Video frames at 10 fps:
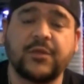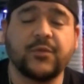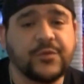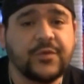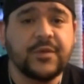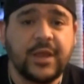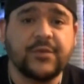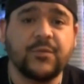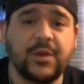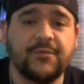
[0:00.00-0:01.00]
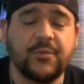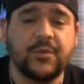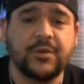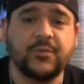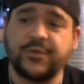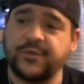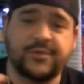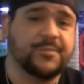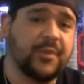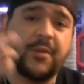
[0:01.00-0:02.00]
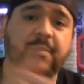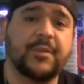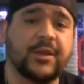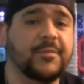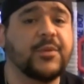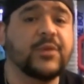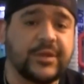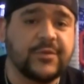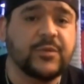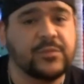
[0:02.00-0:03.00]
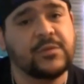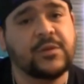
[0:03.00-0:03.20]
So until the next one, everyone, which is probably going to be really soon,